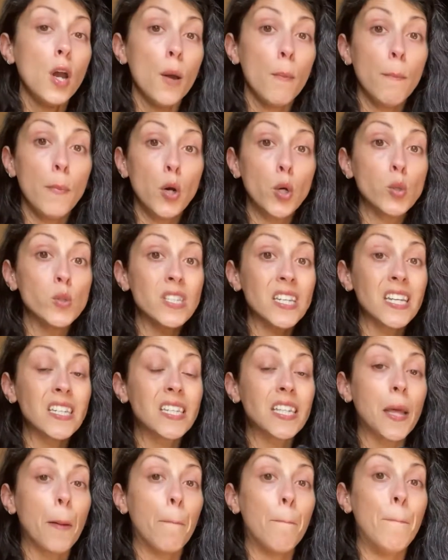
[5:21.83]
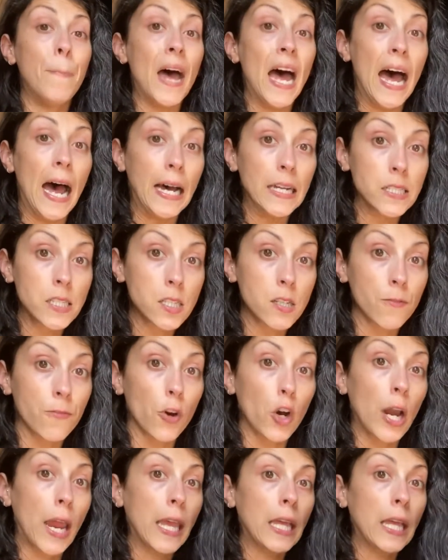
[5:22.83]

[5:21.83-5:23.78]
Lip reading: mousse is the best for a